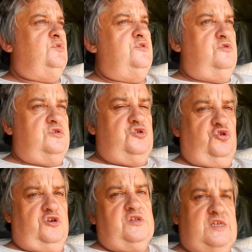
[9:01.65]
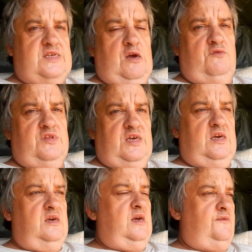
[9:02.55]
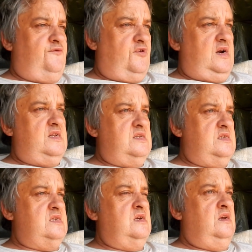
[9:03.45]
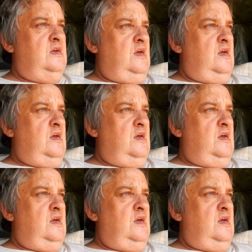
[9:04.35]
all you students over there, and friends